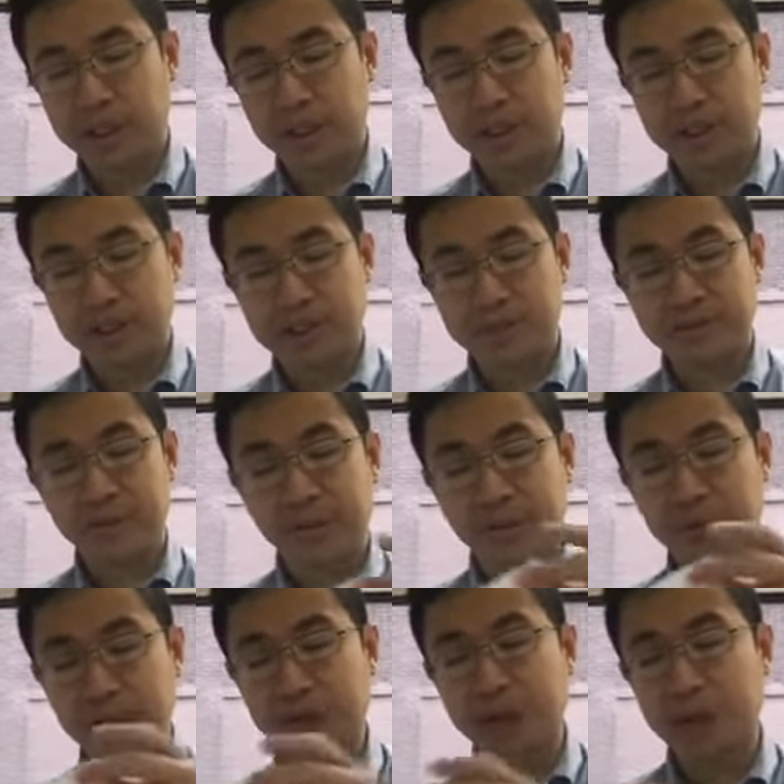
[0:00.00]
It is
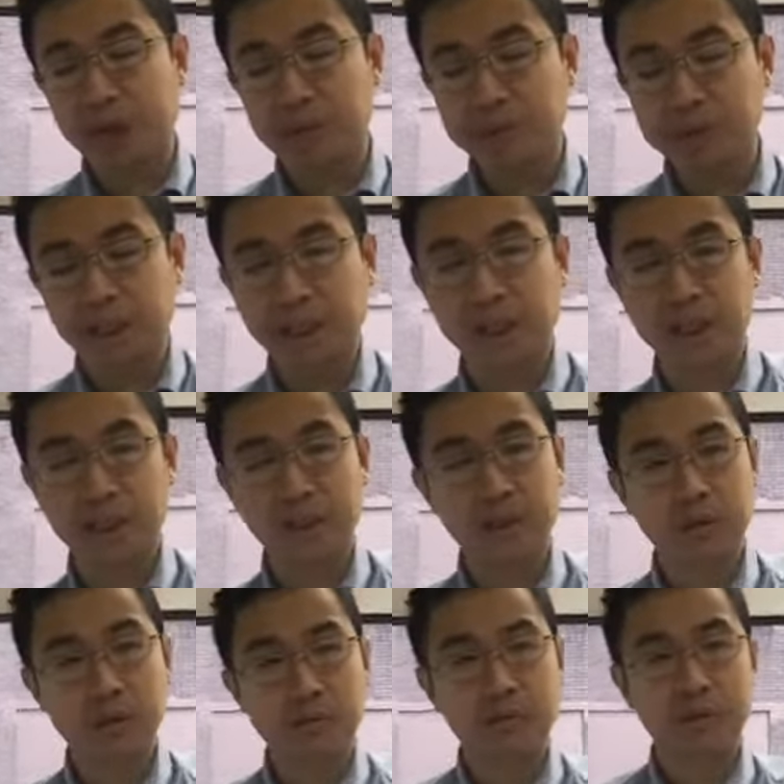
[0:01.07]
very complicated
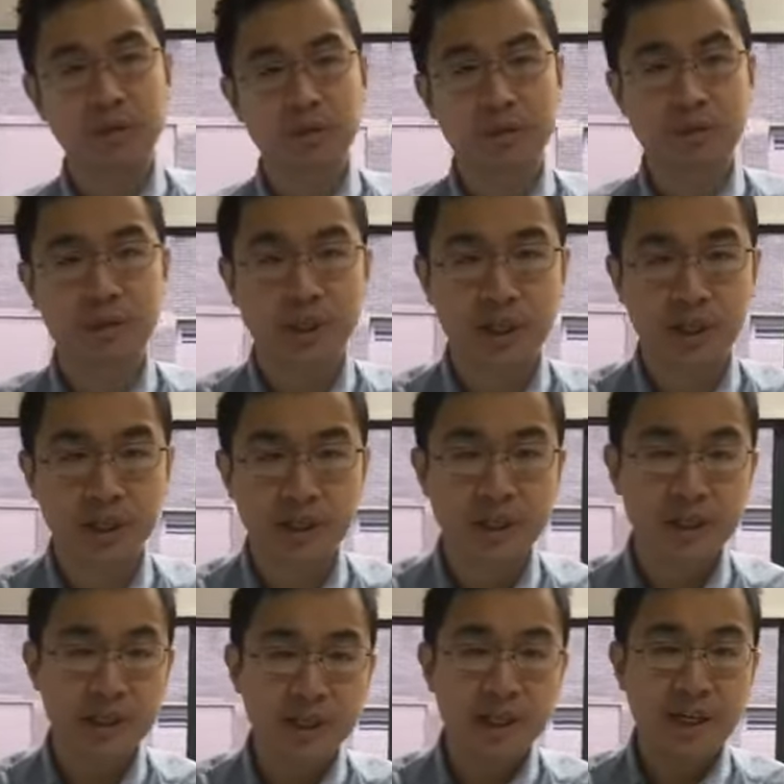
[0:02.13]
overturning
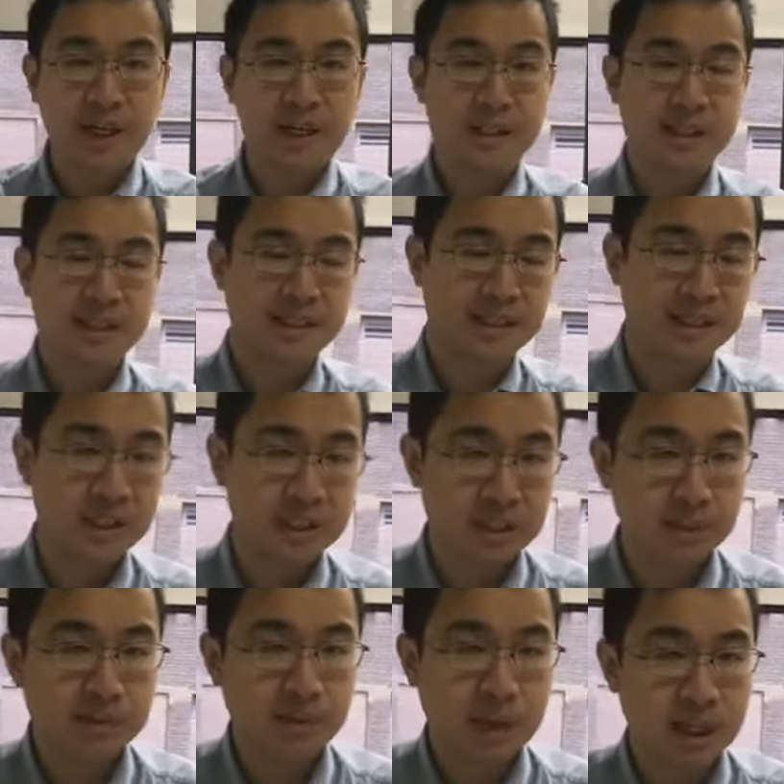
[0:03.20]
a
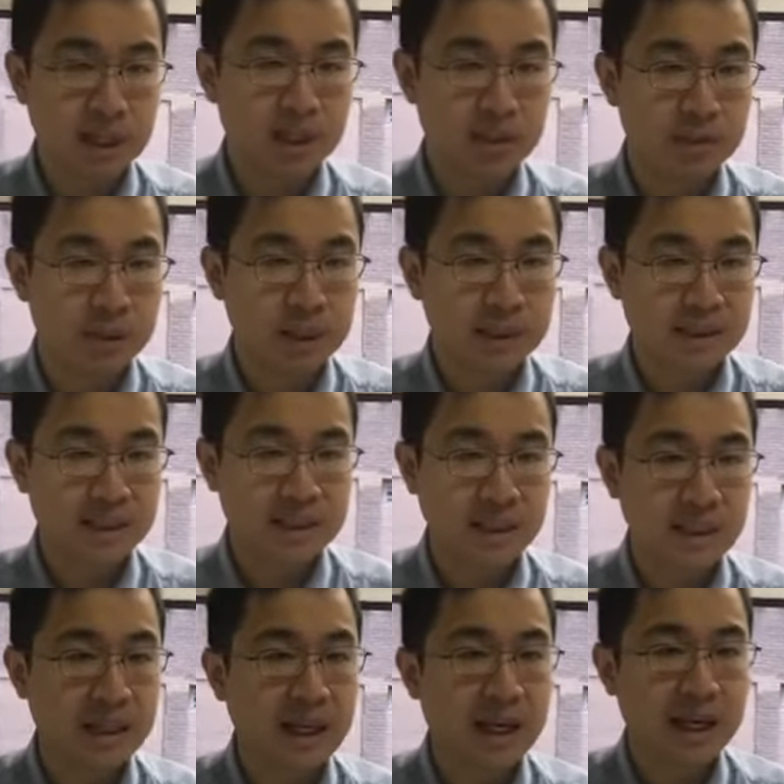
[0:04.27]
decision by
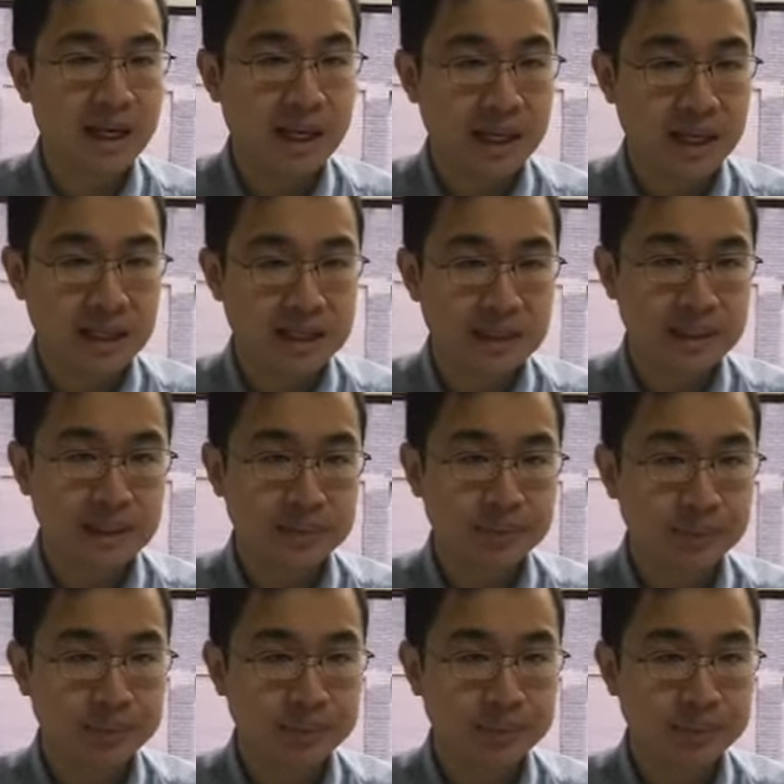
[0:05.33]
USCIS